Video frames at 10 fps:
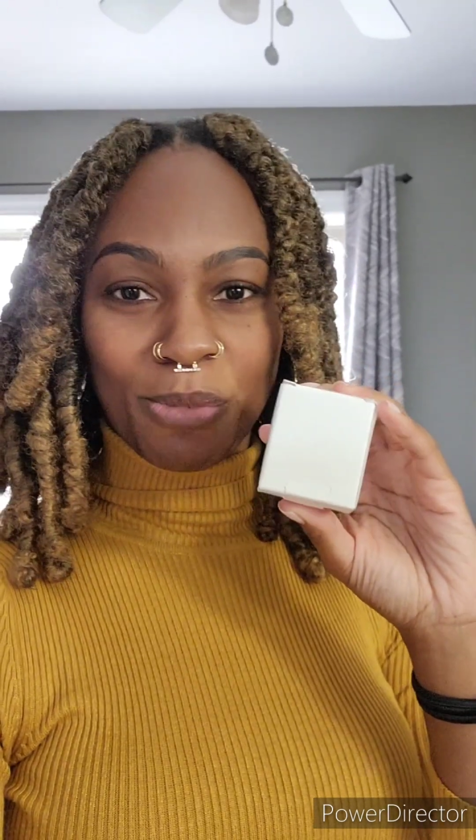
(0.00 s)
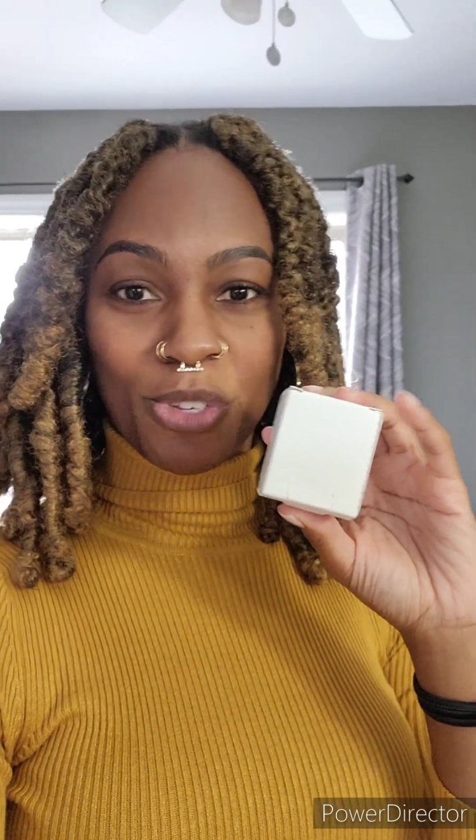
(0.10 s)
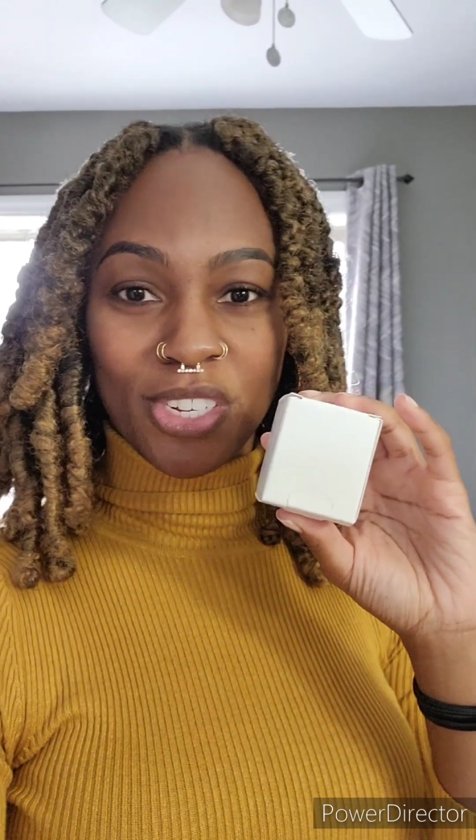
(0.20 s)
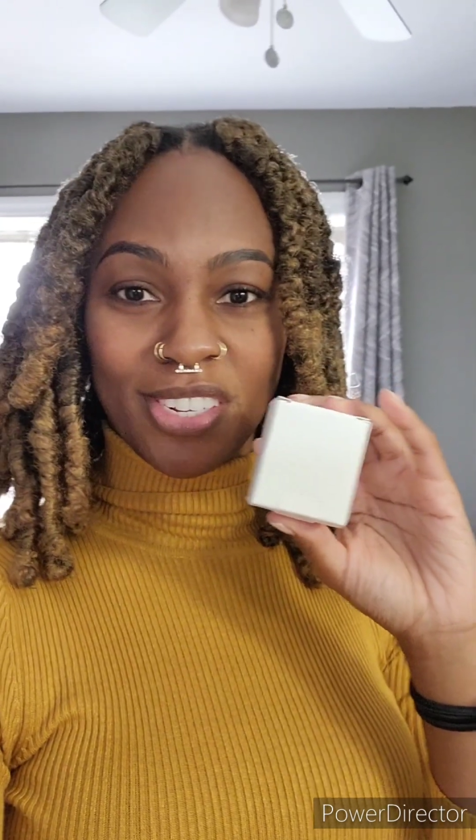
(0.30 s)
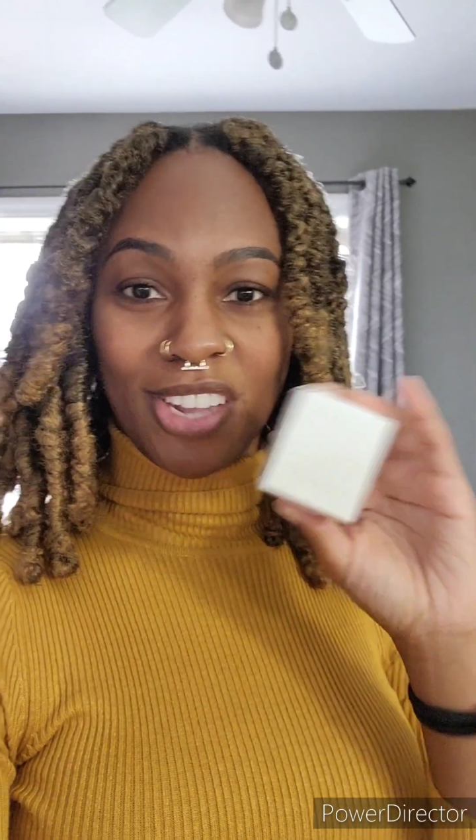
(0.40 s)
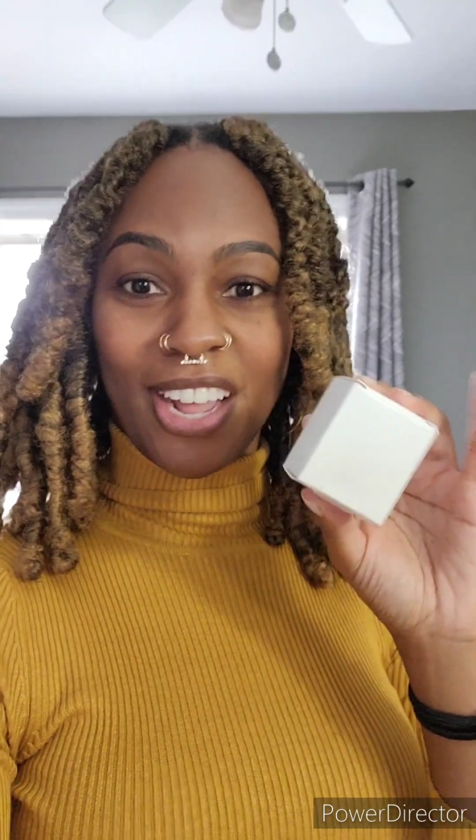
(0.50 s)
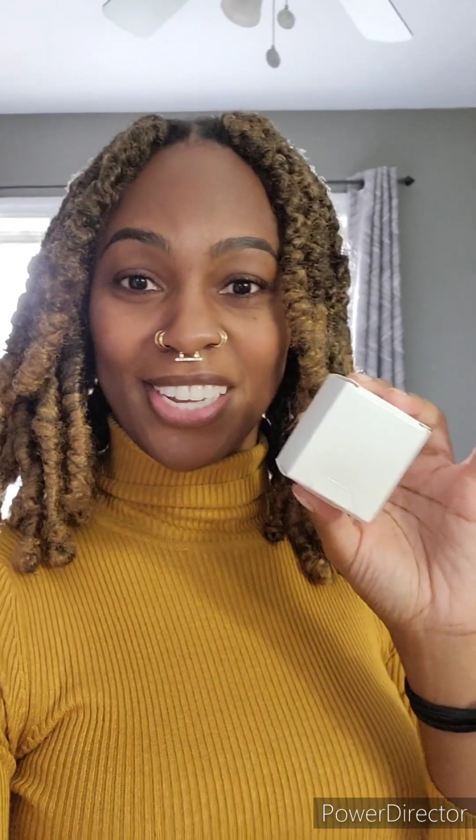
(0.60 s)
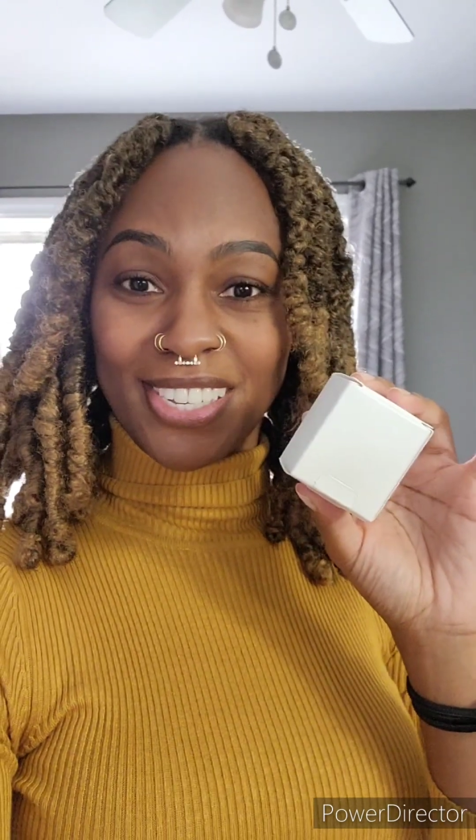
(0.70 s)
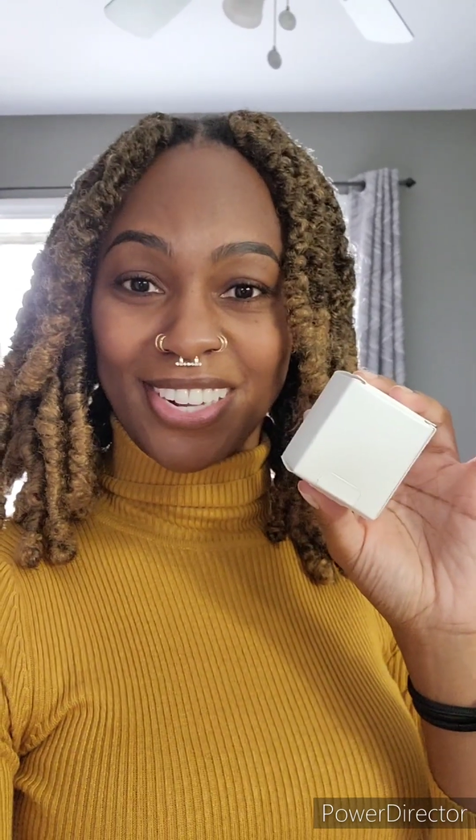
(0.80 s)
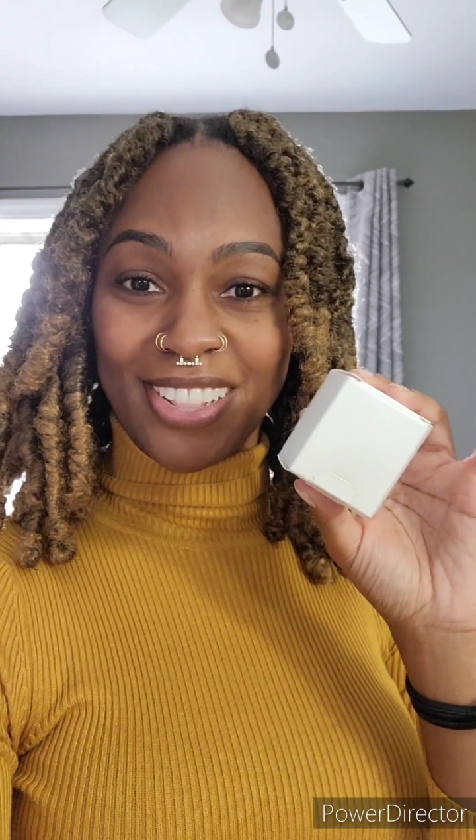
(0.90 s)
I'm just going to
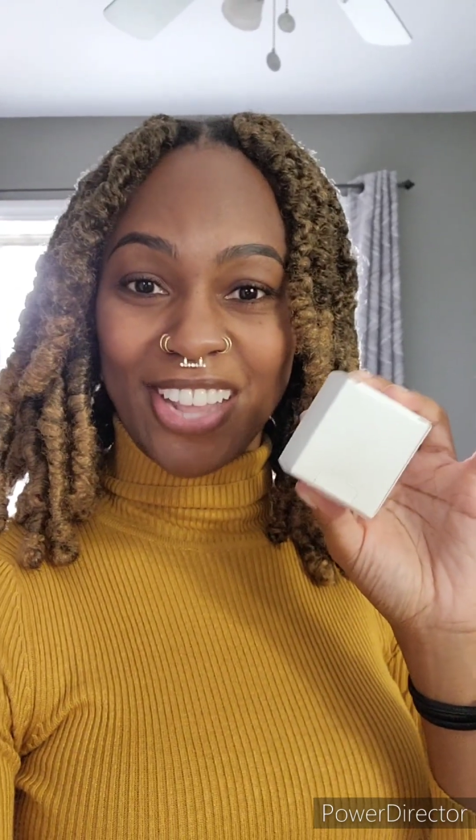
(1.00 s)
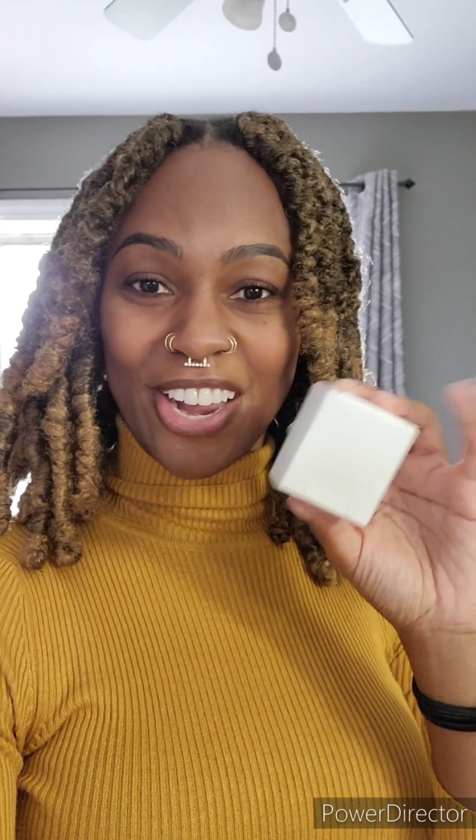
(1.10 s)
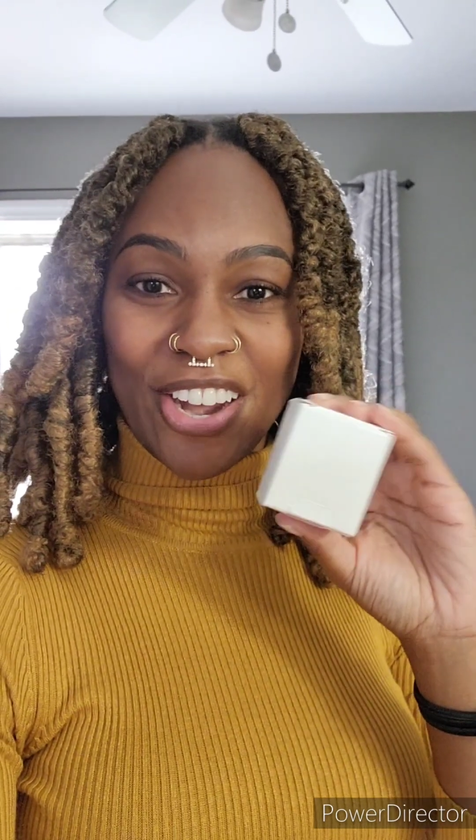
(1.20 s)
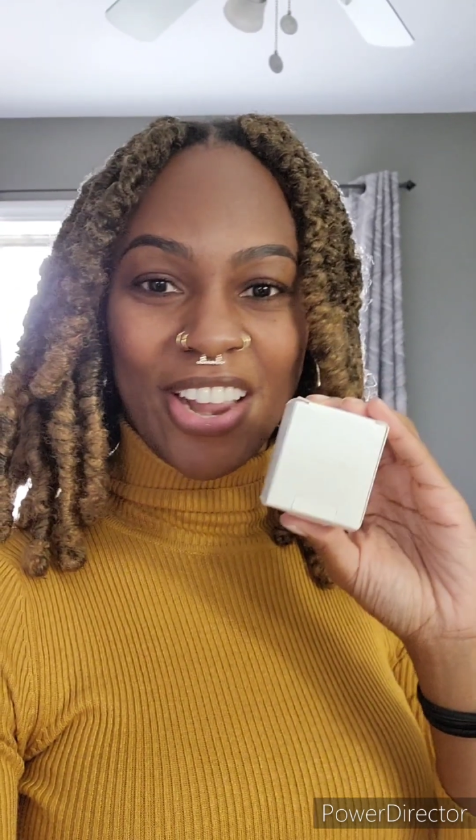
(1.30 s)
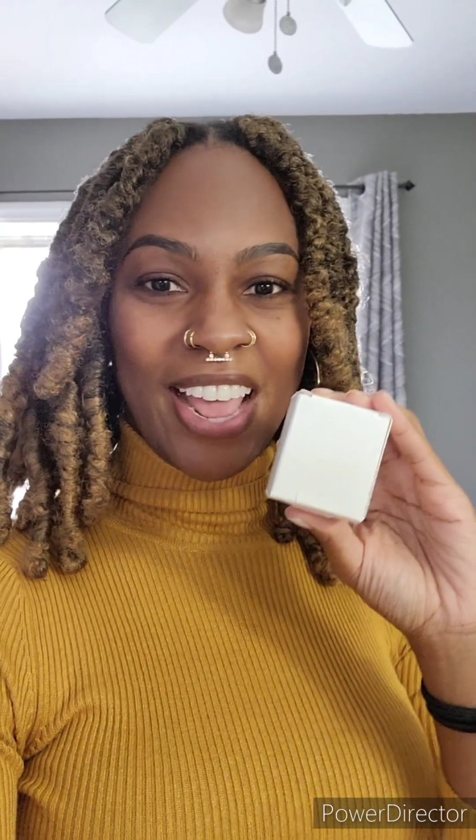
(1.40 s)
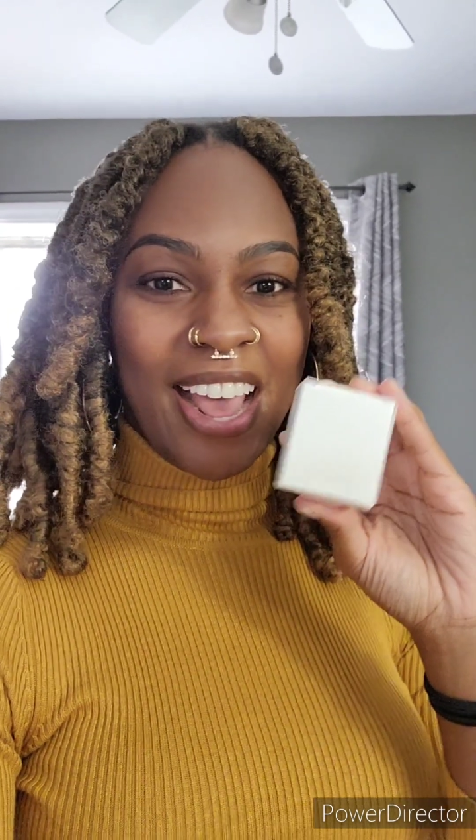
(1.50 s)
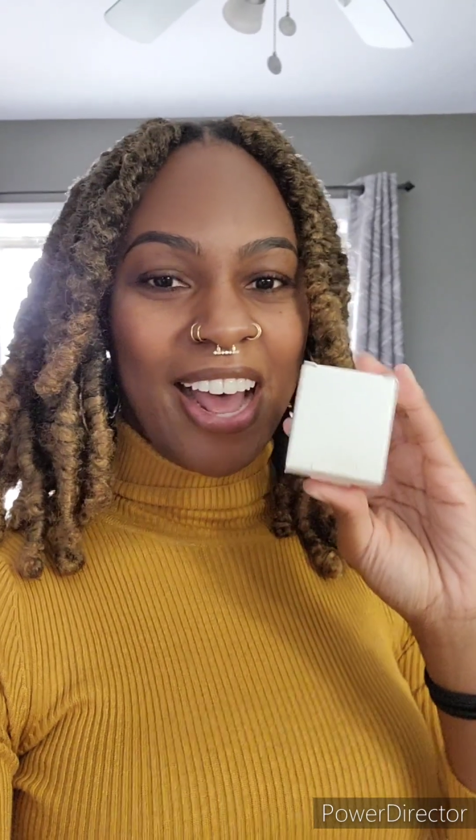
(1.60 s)
toss it in there.